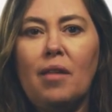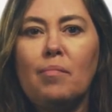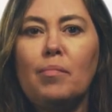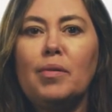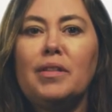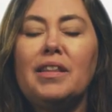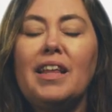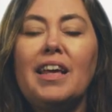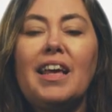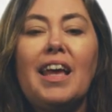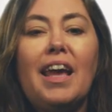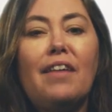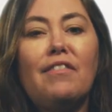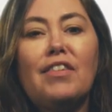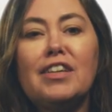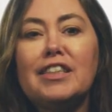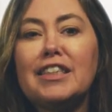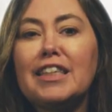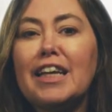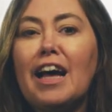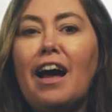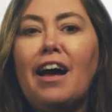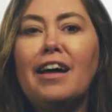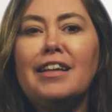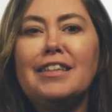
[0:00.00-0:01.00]
but they gave
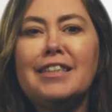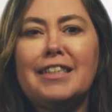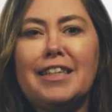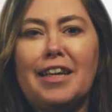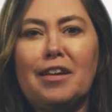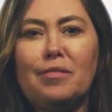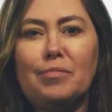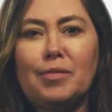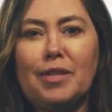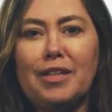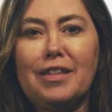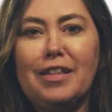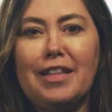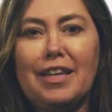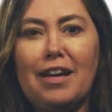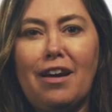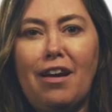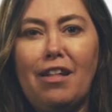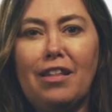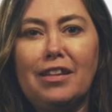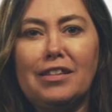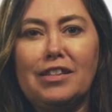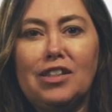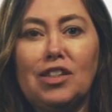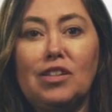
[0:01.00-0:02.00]
us concepts and
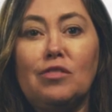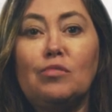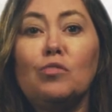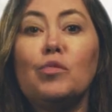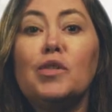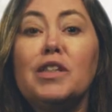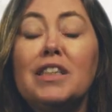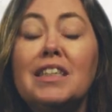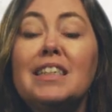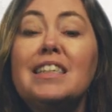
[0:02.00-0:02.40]
theology we